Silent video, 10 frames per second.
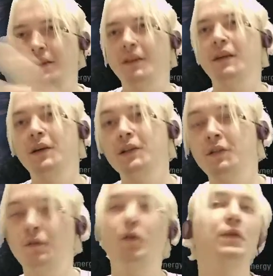third,
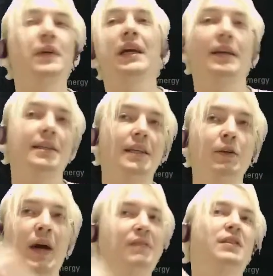fourth character, you
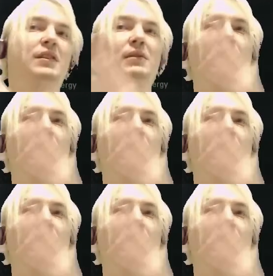have to